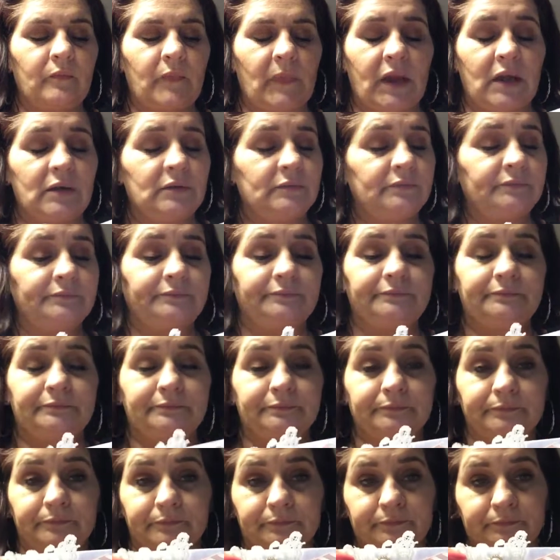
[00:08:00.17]

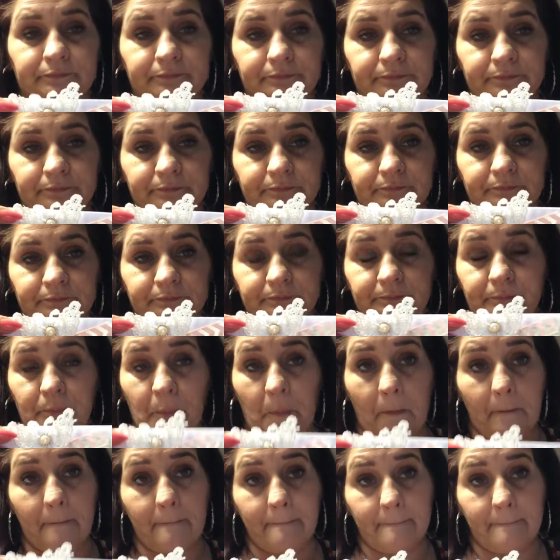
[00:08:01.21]
No one is speaking in this clip.